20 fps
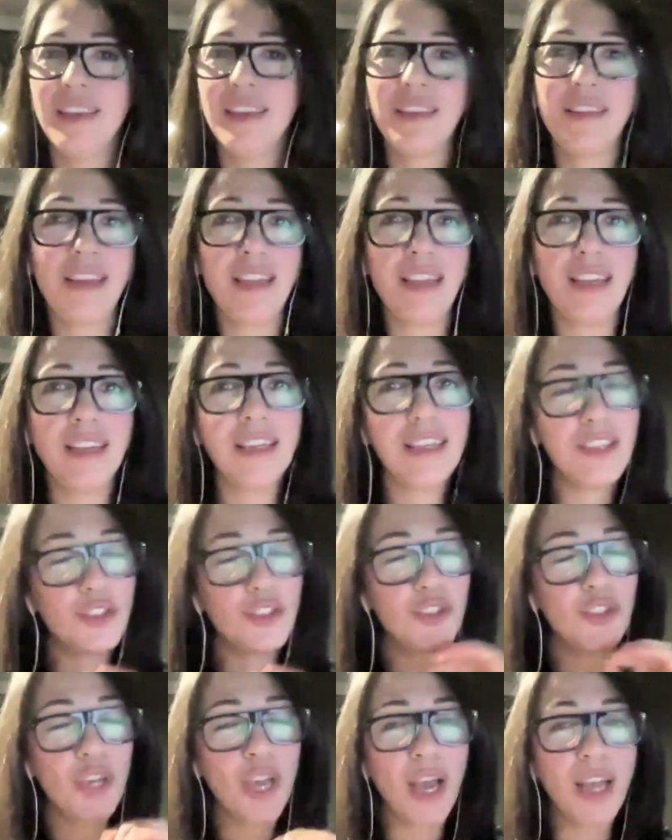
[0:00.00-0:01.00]
thing. It
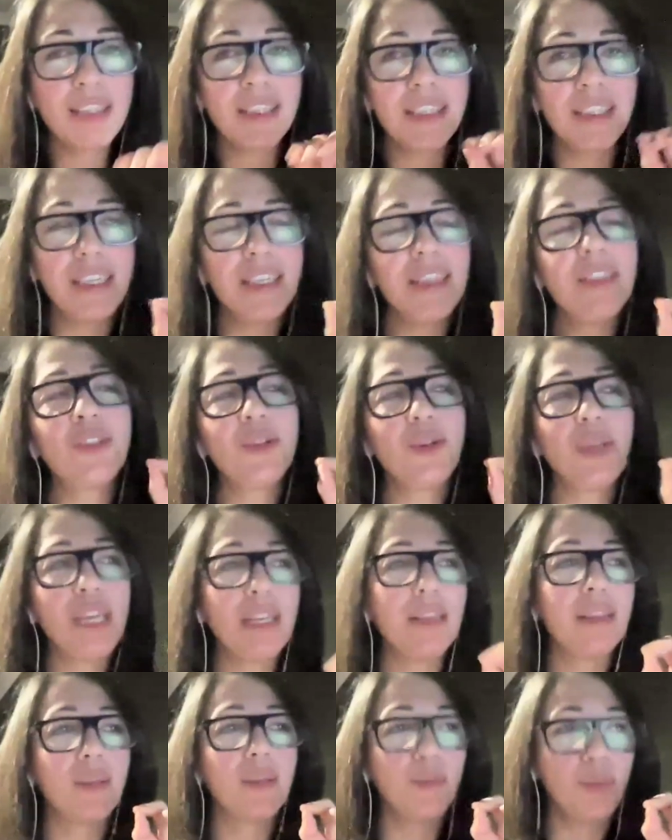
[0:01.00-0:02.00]
just needs to
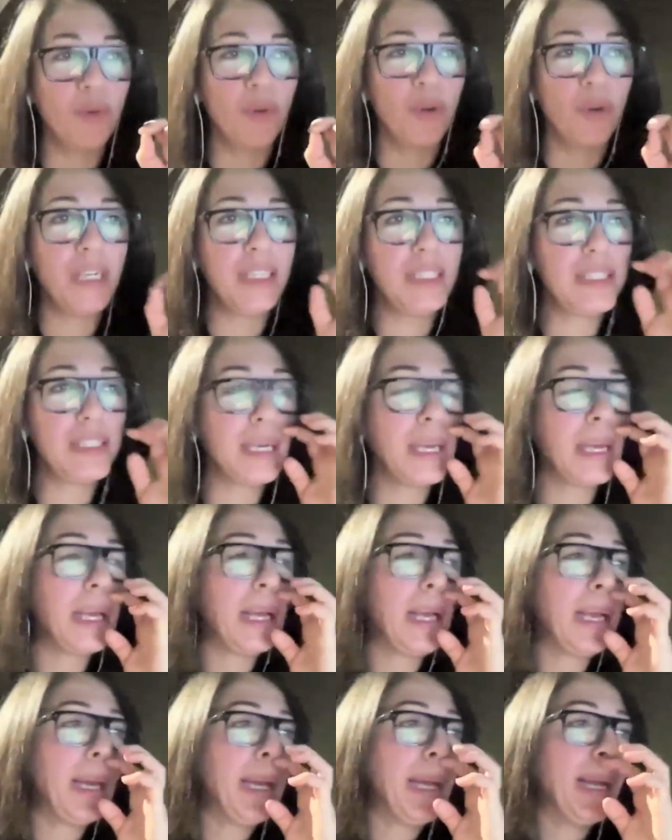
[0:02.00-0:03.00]
hit the point.
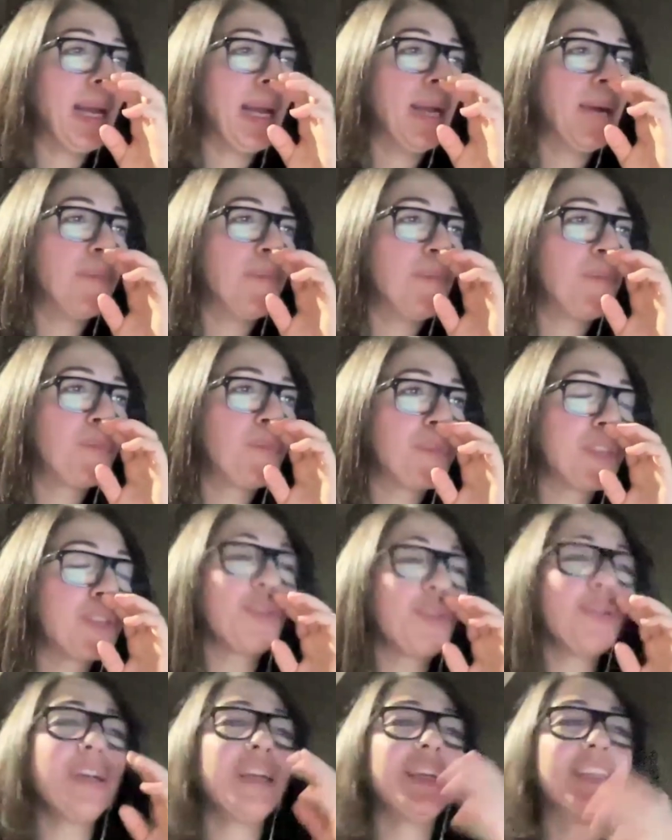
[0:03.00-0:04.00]

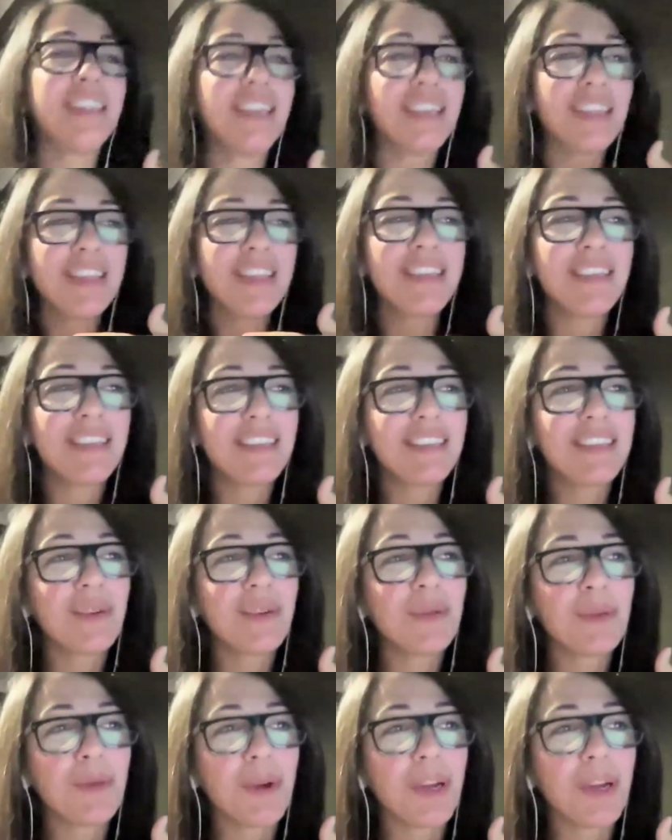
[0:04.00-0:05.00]
So another thing that
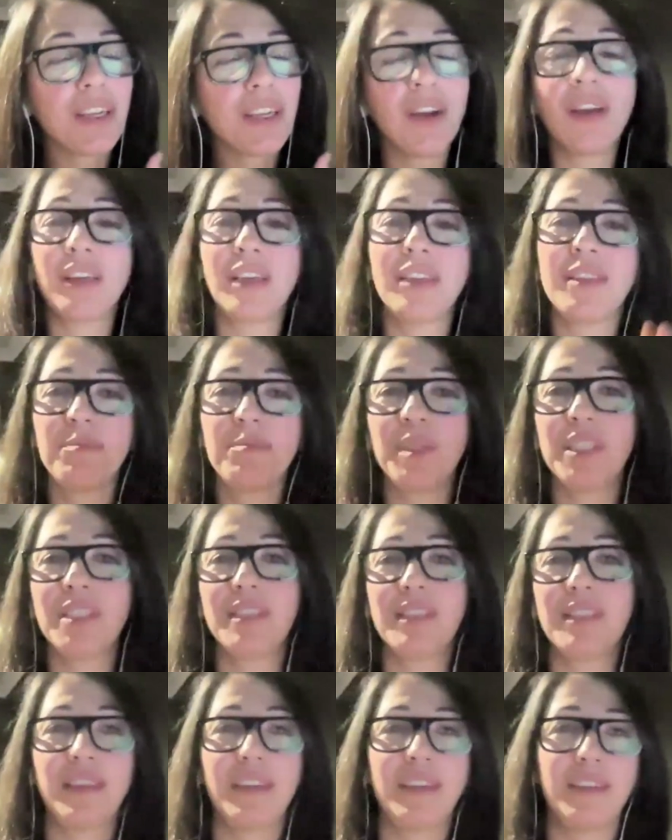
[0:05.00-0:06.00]
we're working, I guess
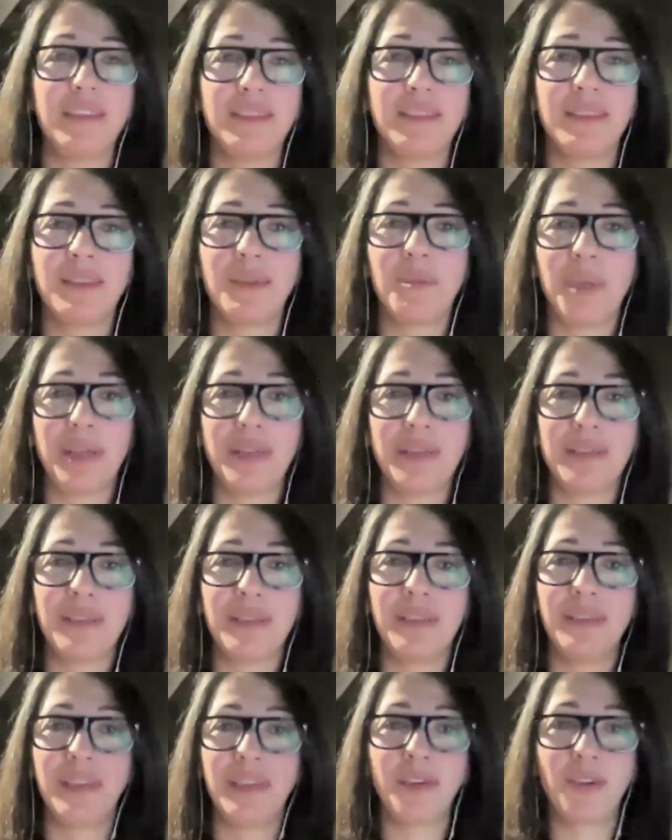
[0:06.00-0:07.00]
Business Station is the biggest
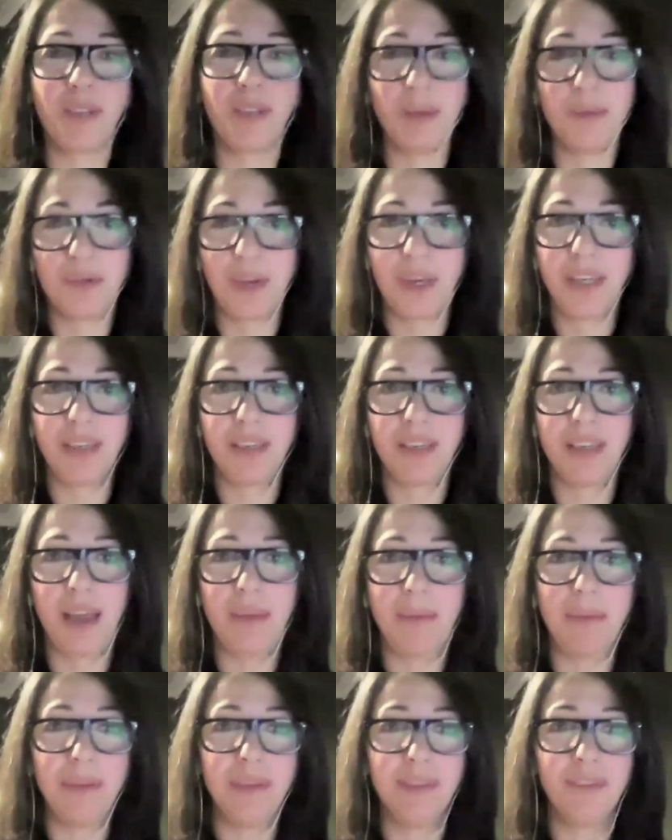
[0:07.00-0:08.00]
thing that collaboration
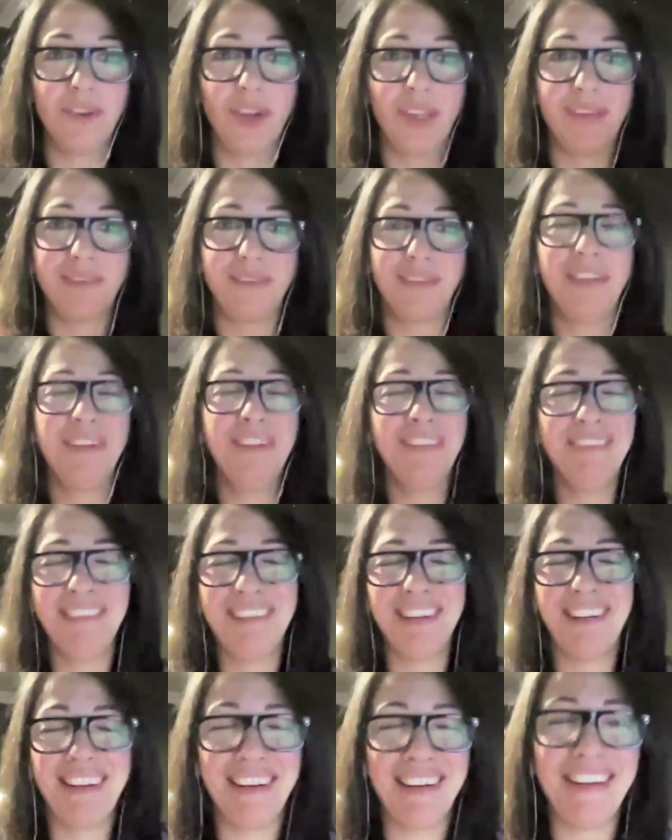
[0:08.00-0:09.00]
happened.
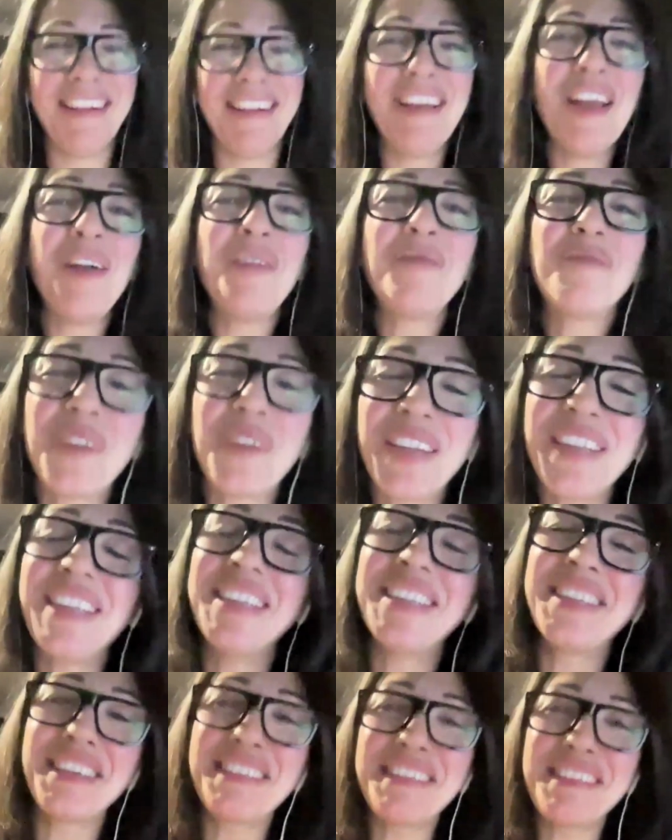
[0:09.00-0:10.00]
But
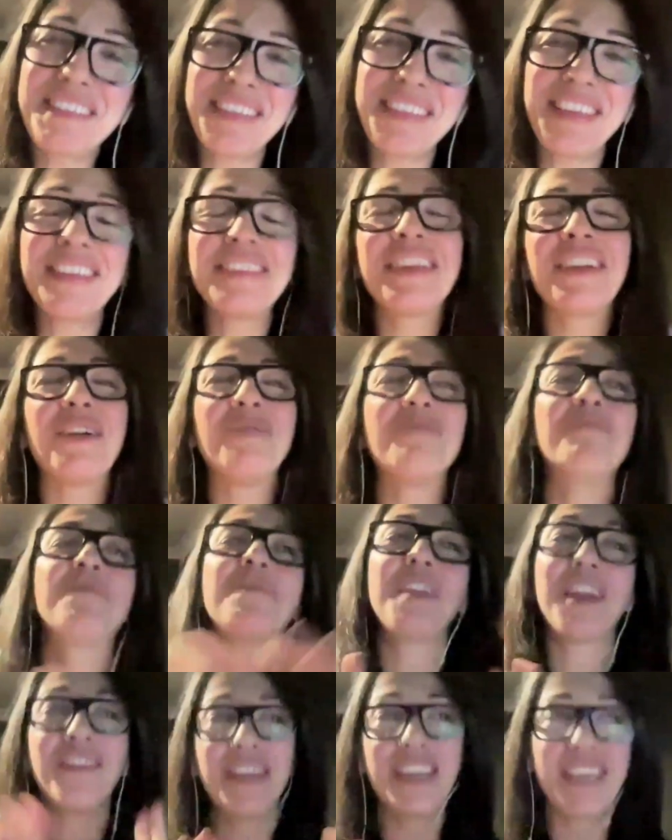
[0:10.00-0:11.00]
another thing that I'm
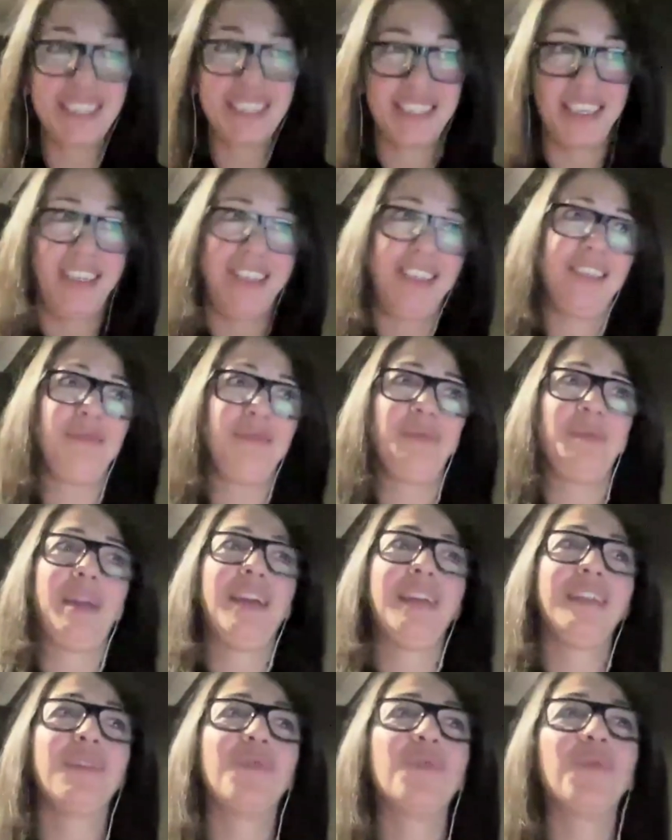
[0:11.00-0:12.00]
very excited
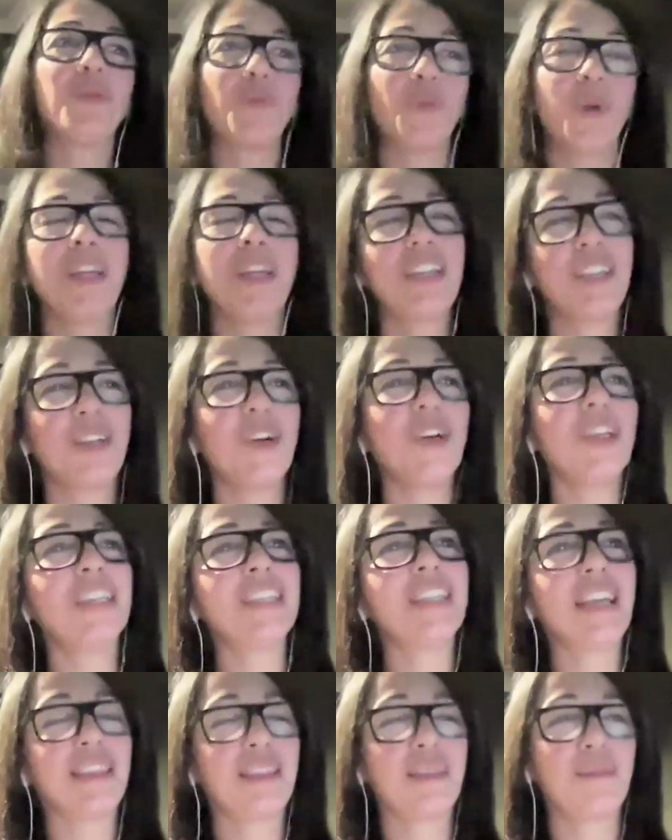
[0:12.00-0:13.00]
about, and we're working on
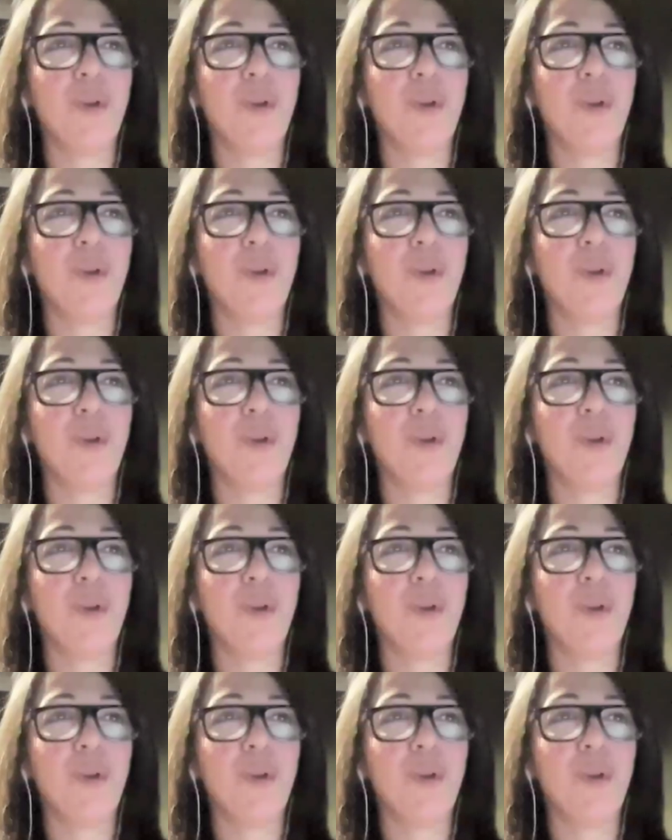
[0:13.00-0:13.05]
it at the